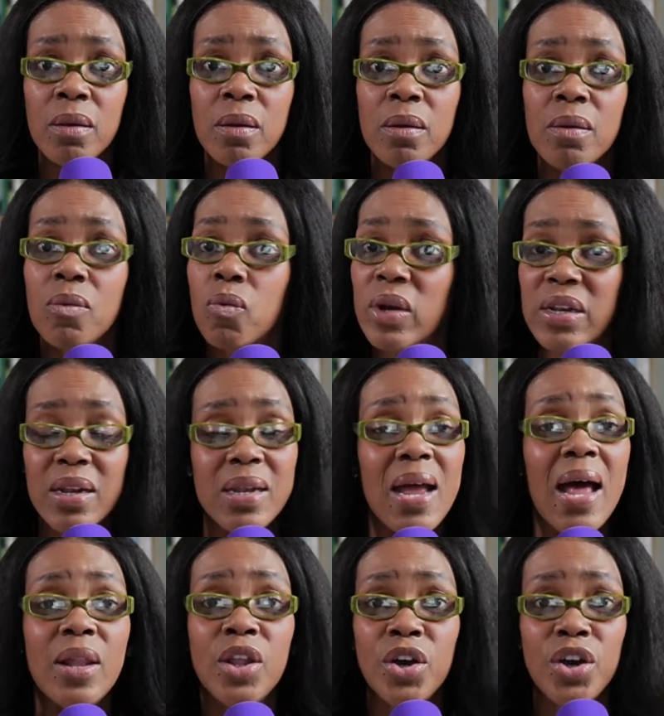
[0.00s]
we did not
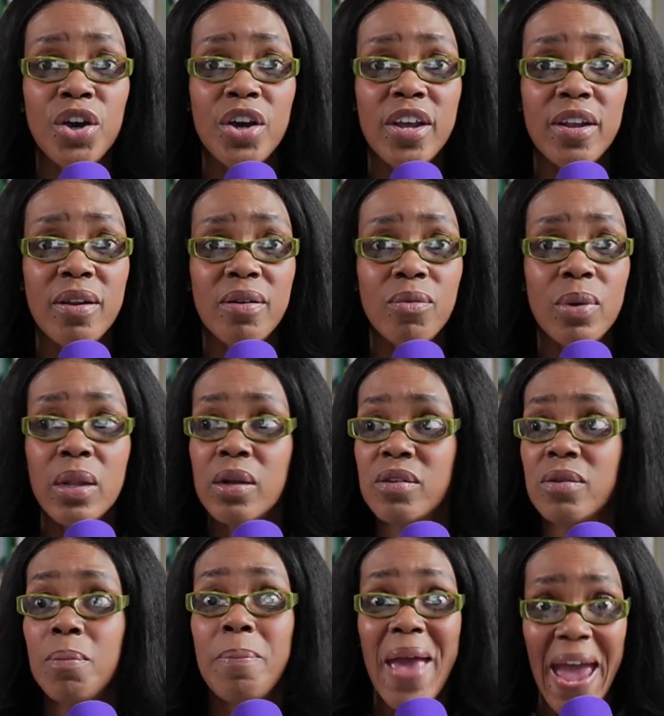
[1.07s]
look good. We looked
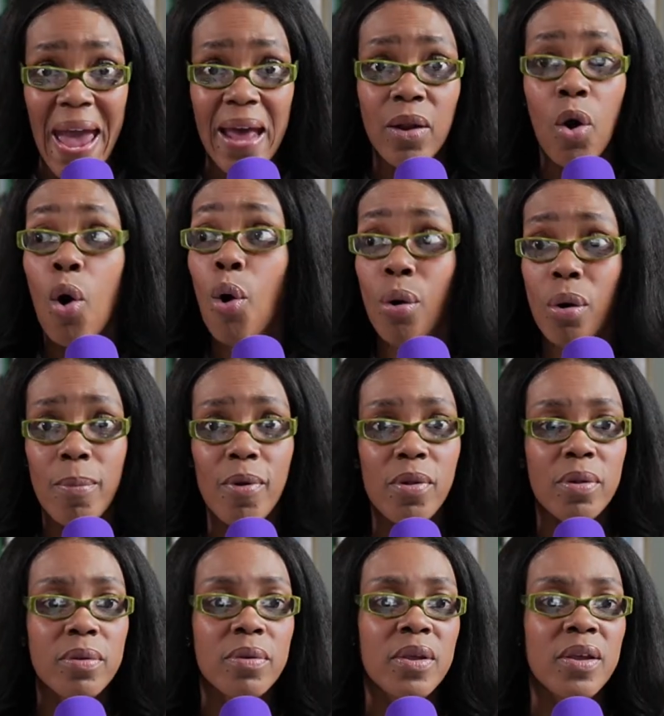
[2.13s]
bad, horrible.
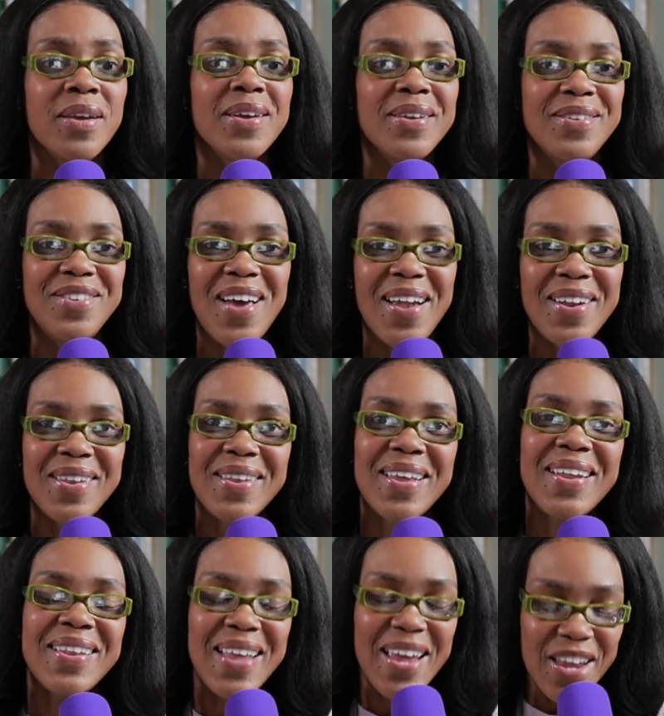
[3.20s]
Jonathan,
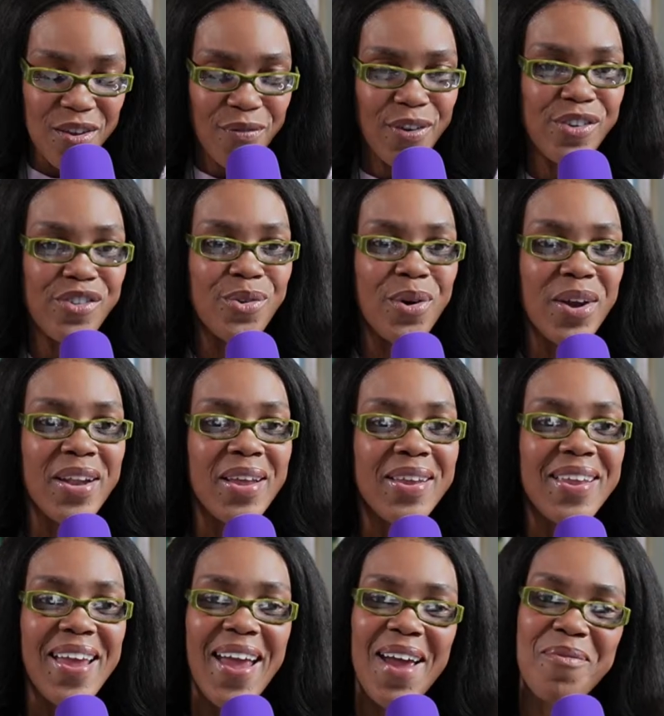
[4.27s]
thank you for joining.
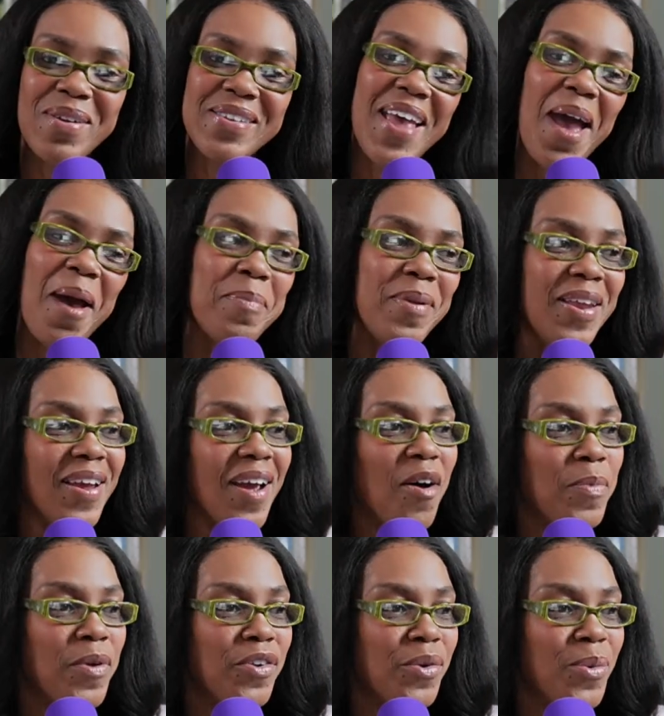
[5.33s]
Yeah, what's happening? Hope
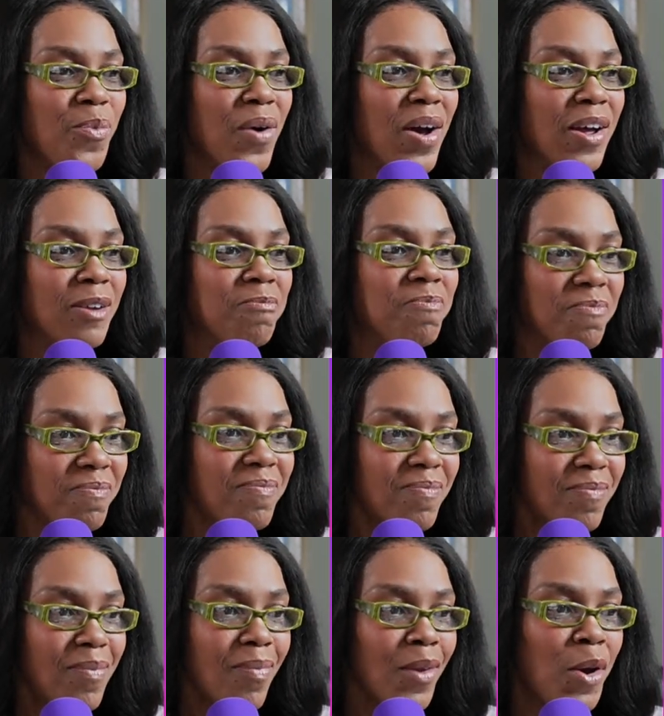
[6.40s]
you're doing well.
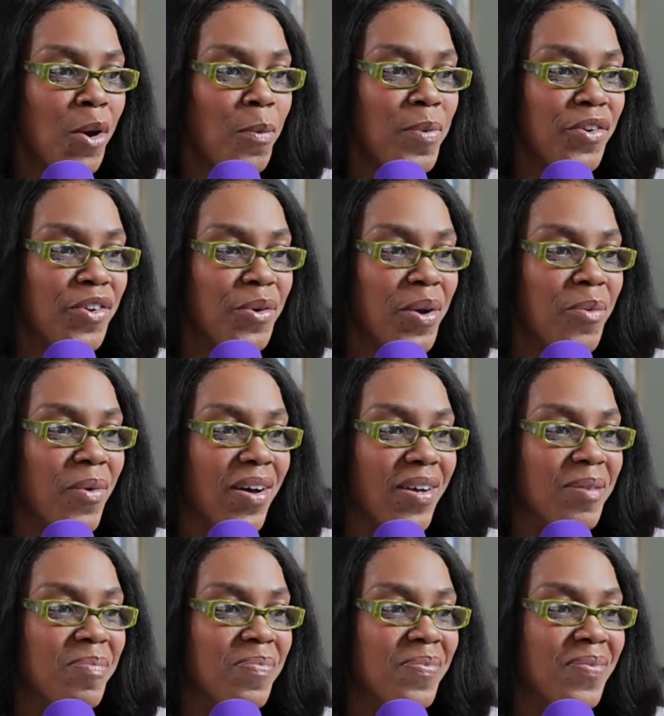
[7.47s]
Hope you're doing well.
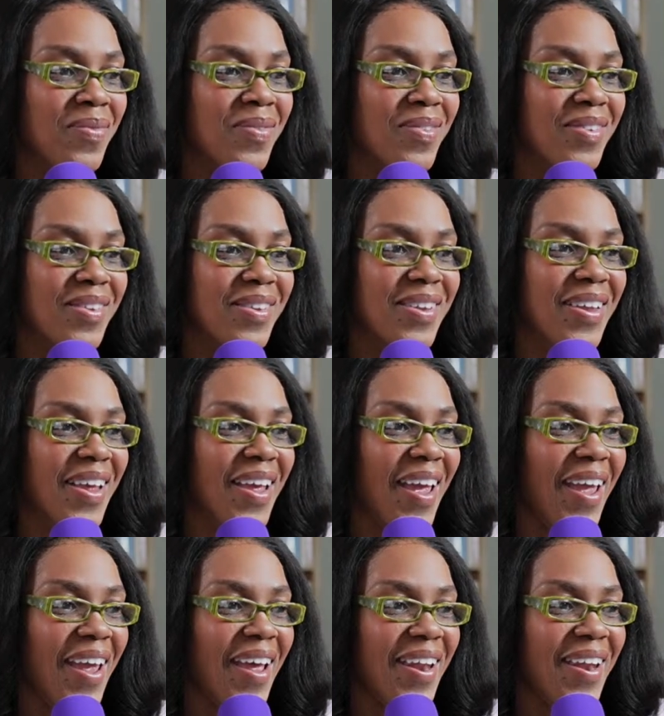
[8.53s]

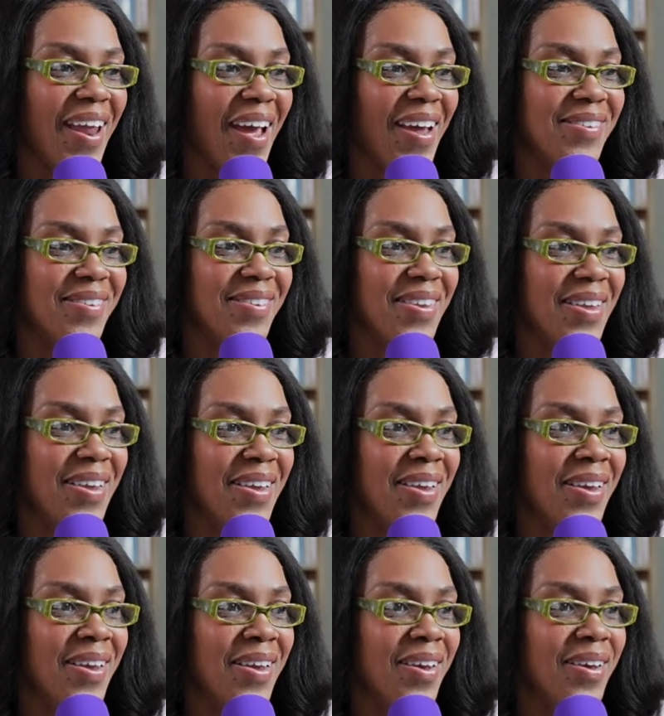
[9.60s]
And I
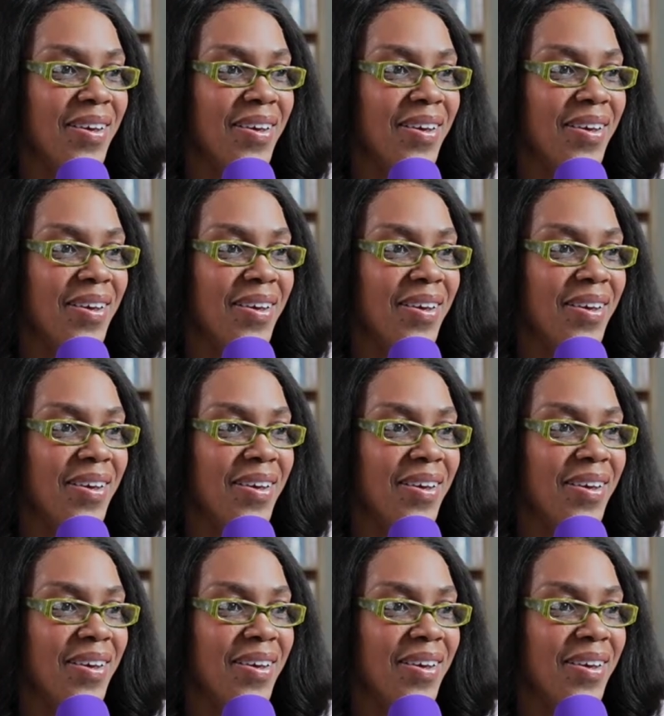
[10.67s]
see